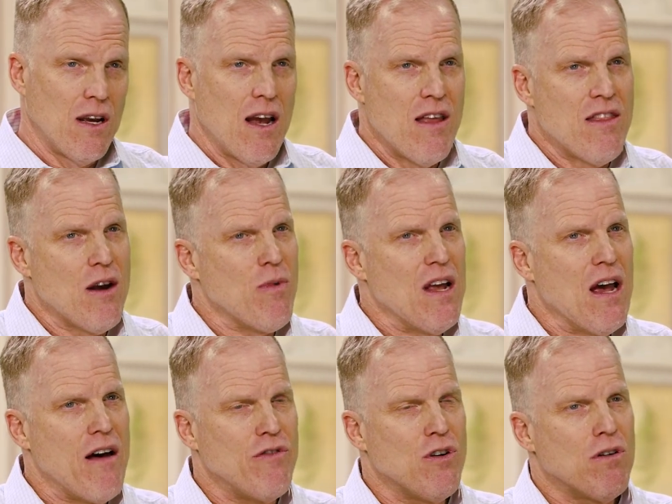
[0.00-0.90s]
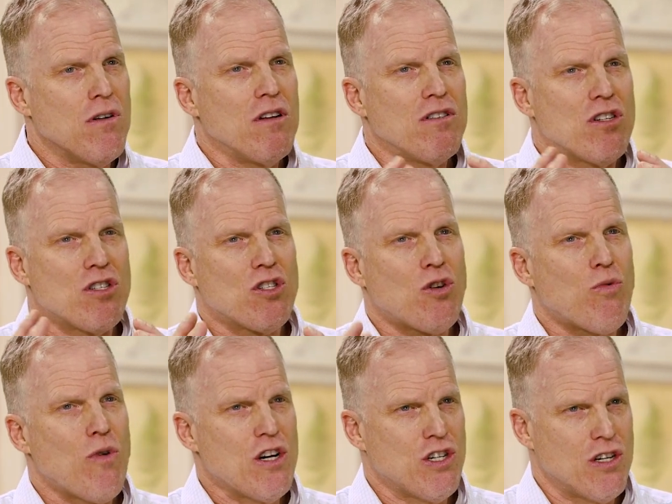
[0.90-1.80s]
and then we have your
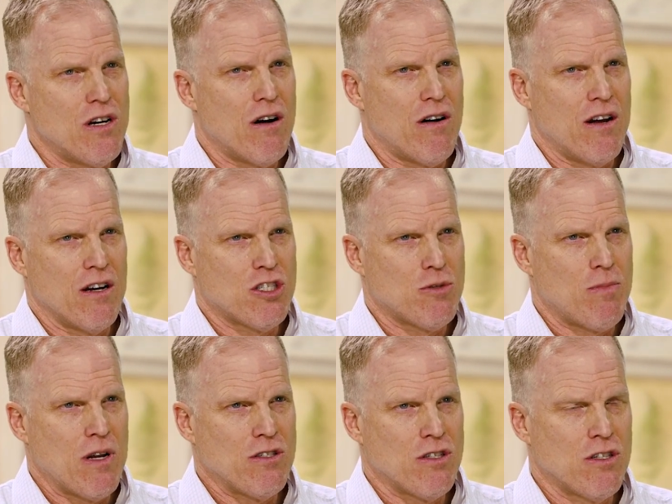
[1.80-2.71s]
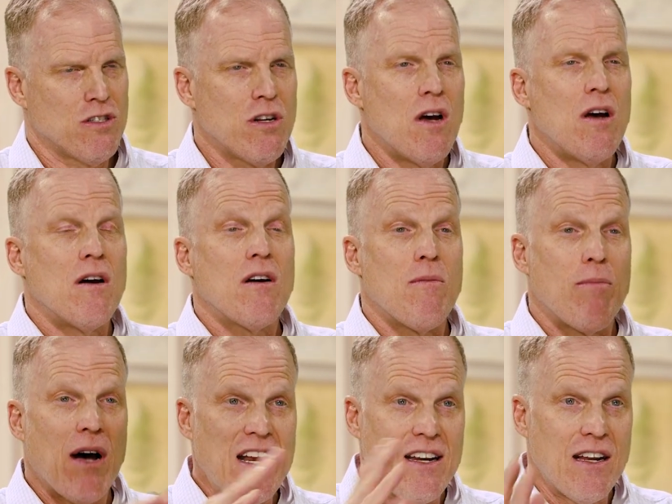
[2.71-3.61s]
discretionary expenses.
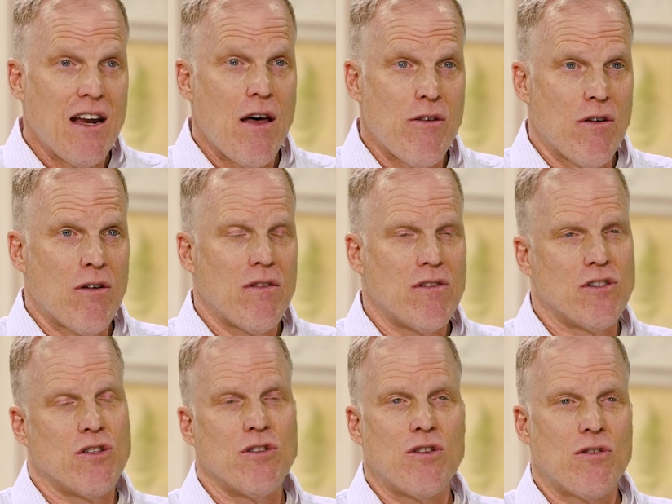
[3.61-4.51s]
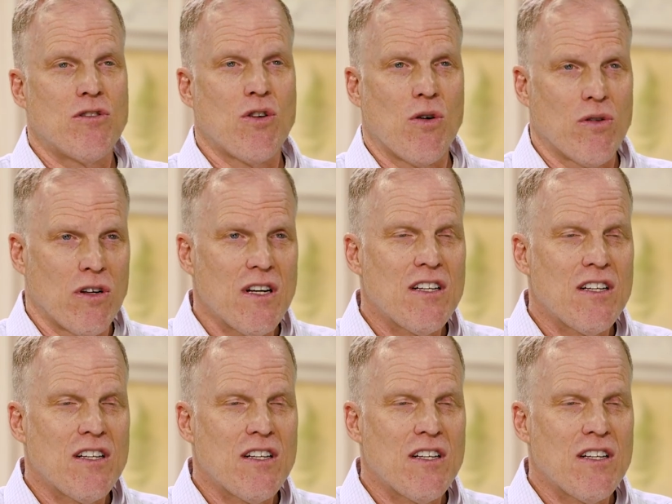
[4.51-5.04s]
Combined together, this is your total